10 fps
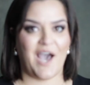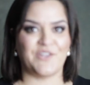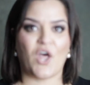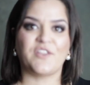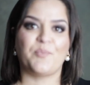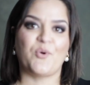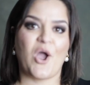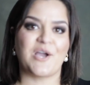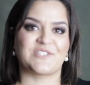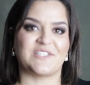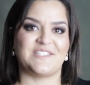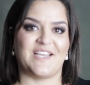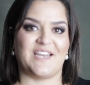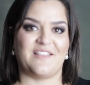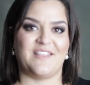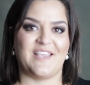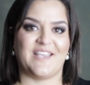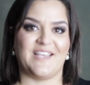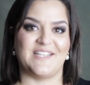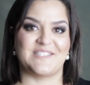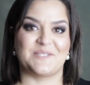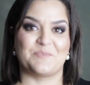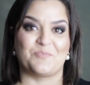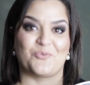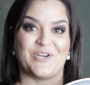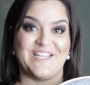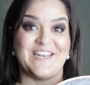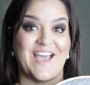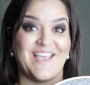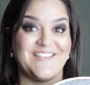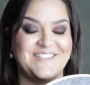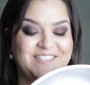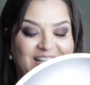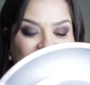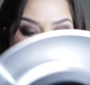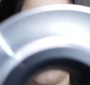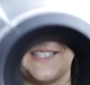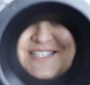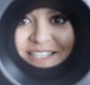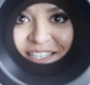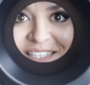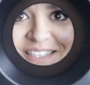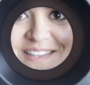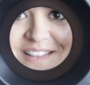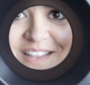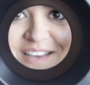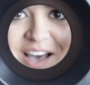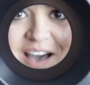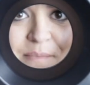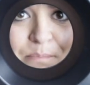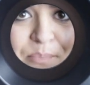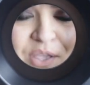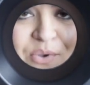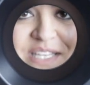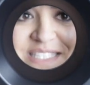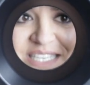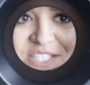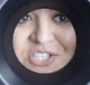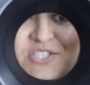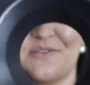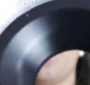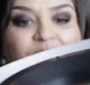Another product that I think it's pretty nice, it's the beauty dish.